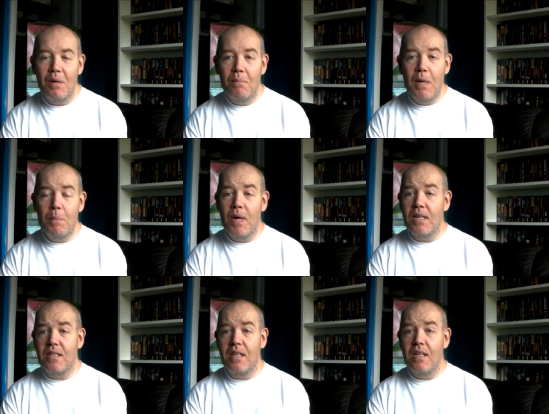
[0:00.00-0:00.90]
Me
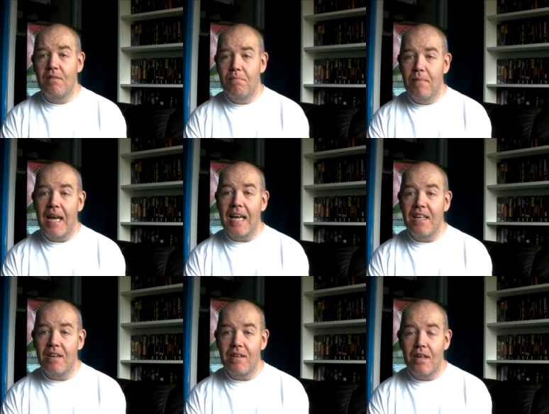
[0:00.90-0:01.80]
personally,
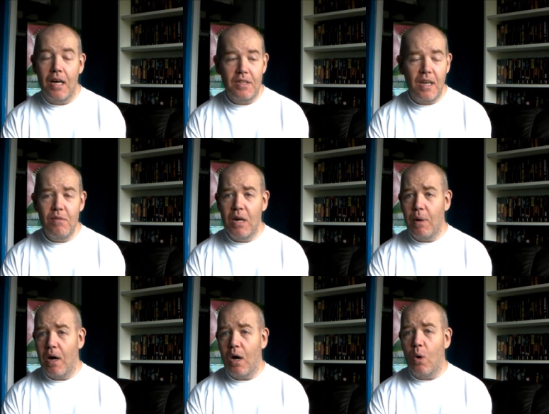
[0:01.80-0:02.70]
nay. I don't know a
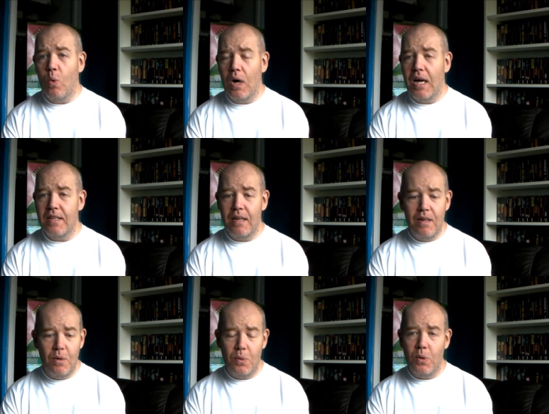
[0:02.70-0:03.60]
whole lot. I don't
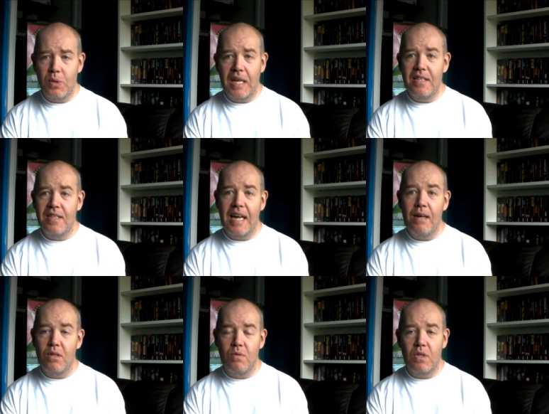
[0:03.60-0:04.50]
know all the ins and
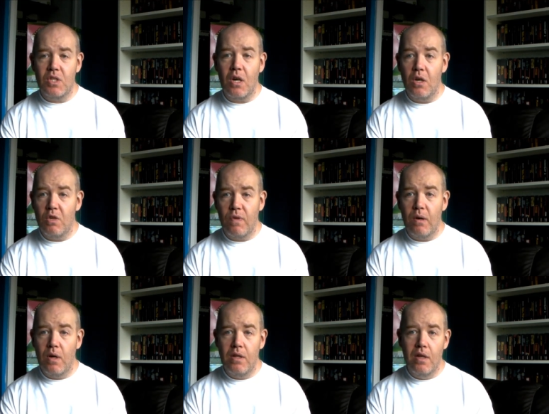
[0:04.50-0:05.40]
outs of the Scottish
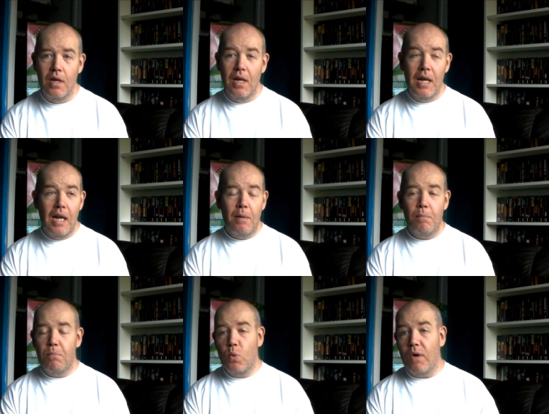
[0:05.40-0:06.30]
vote, and
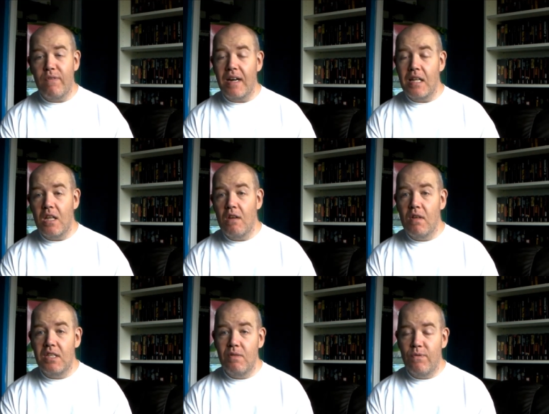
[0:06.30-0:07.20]
quite frankly, the only
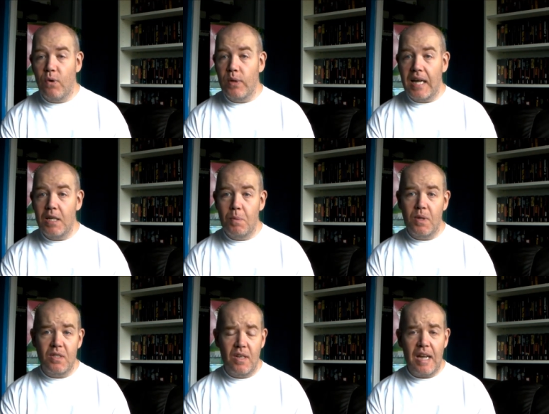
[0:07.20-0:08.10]
reason for that is
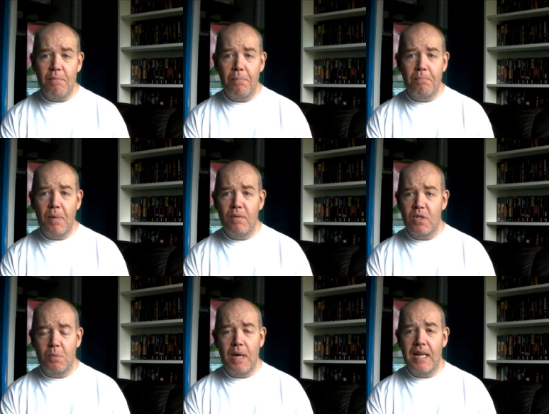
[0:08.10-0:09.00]
because I haven't bothered
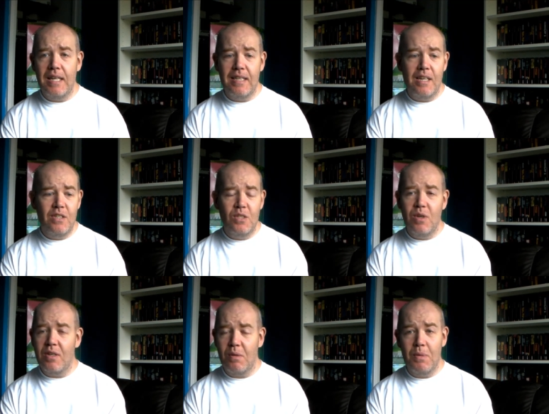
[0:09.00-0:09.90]
to pay any attention to
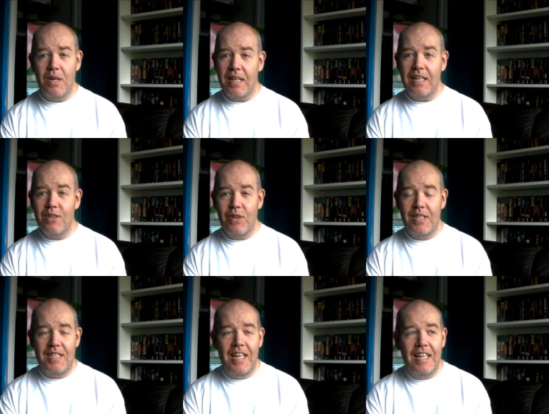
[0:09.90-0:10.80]
it, because I'm not that
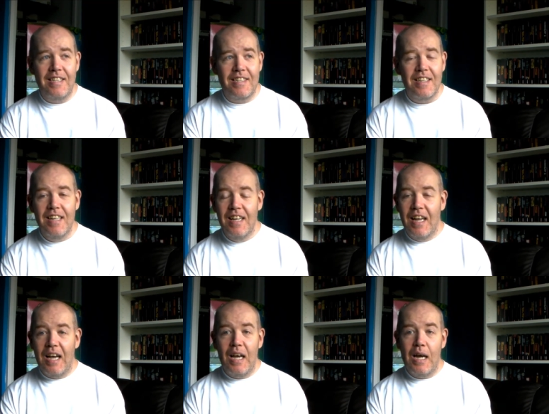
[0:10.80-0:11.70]
interested.
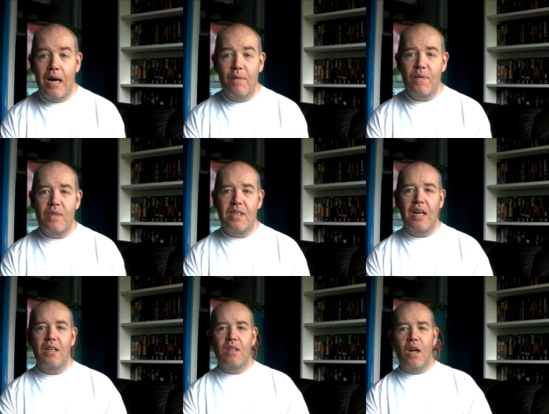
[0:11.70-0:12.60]
I
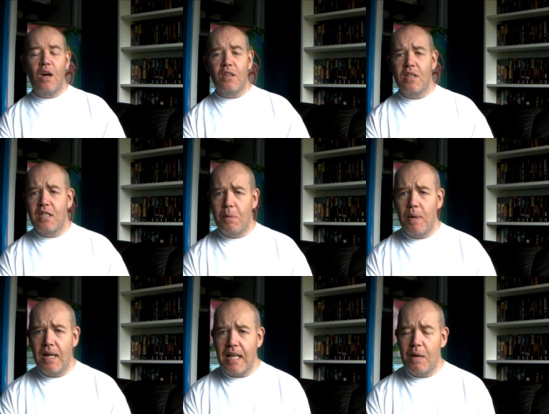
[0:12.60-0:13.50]
like to dip
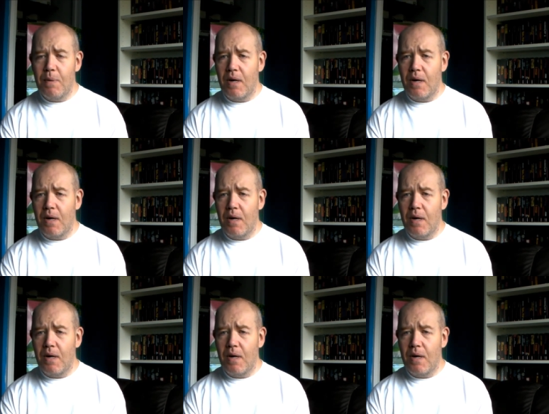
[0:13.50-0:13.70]
in and out of